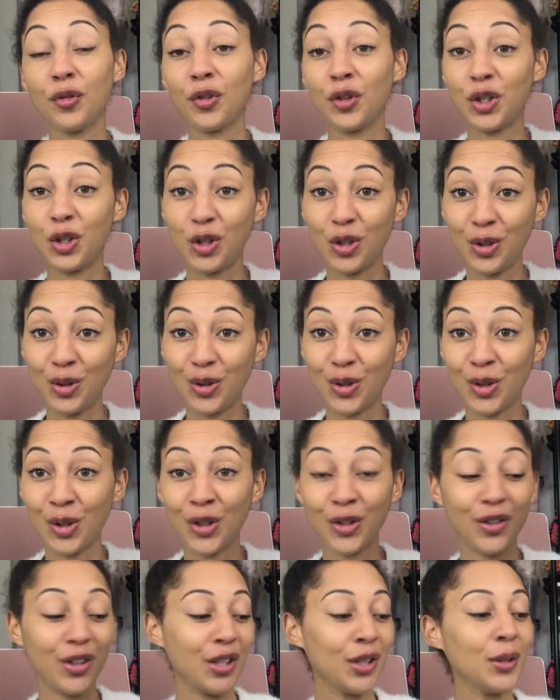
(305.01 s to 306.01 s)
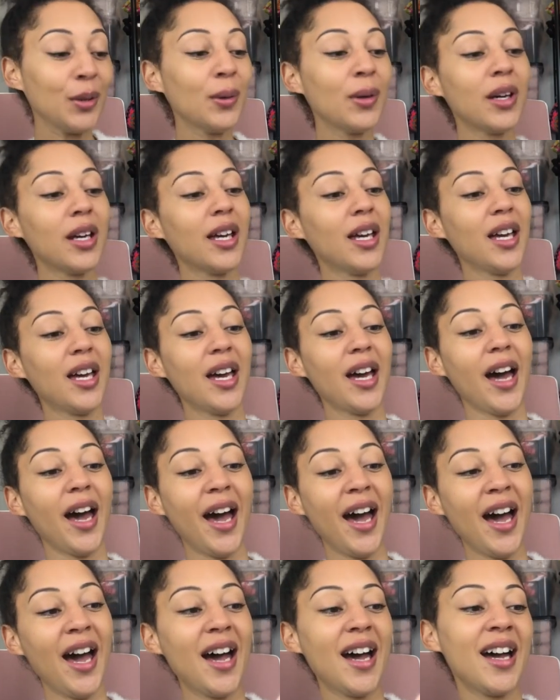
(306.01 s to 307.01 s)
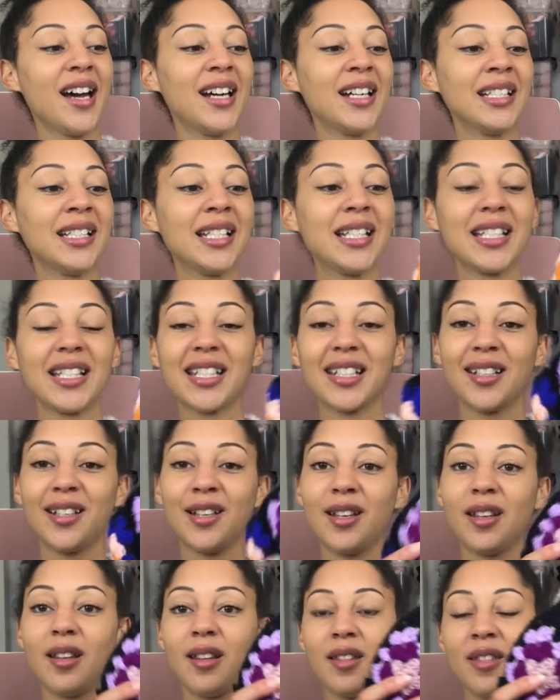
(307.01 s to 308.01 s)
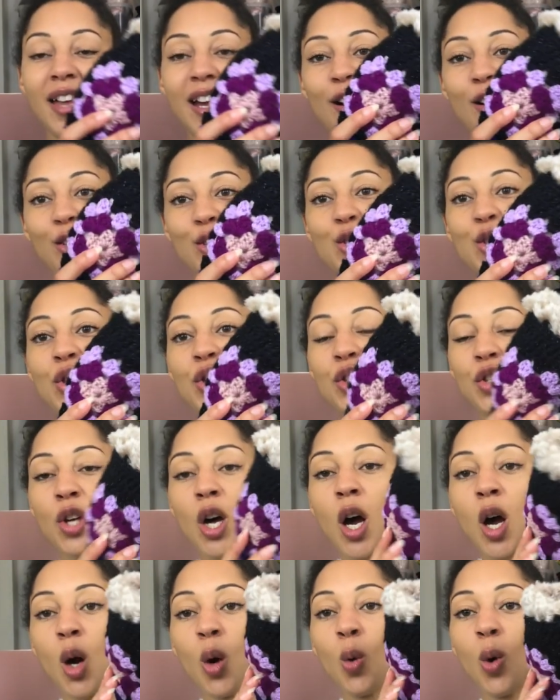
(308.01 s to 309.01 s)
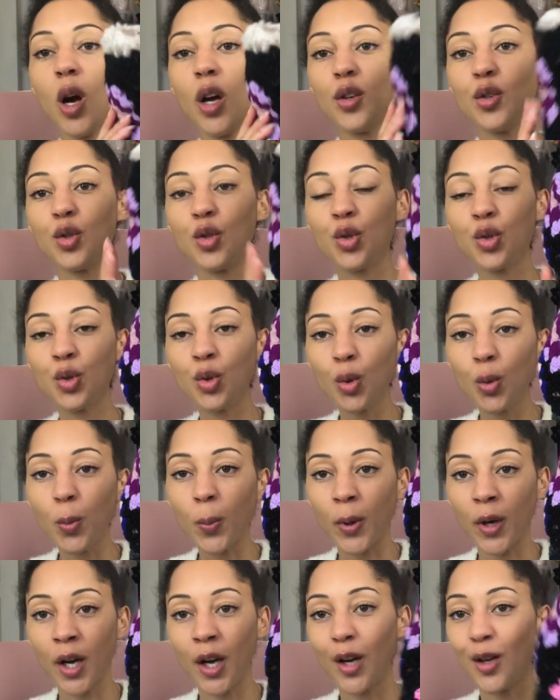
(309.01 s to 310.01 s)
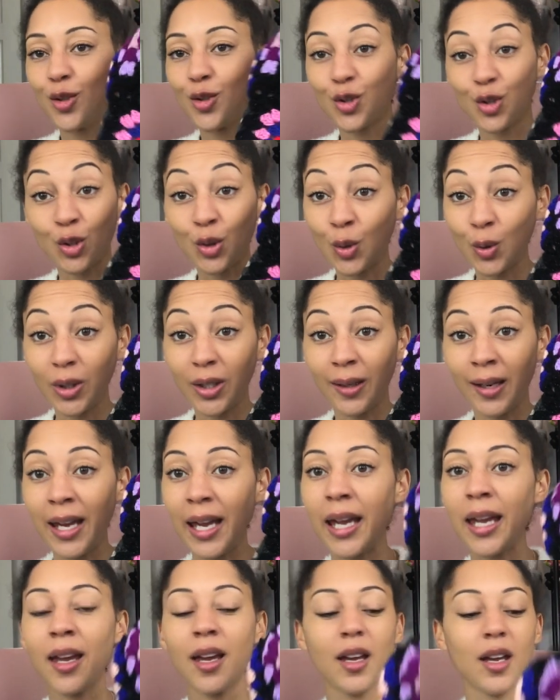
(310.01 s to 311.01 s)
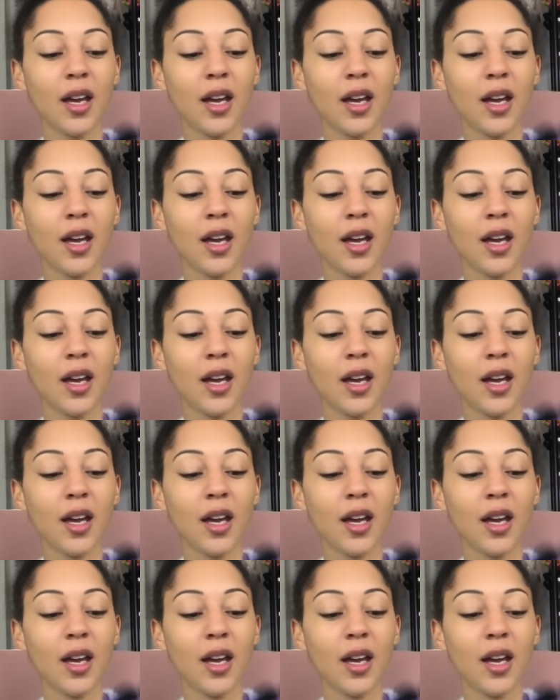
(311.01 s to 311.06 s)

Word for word: for the tutorial, and they are so super snuggly.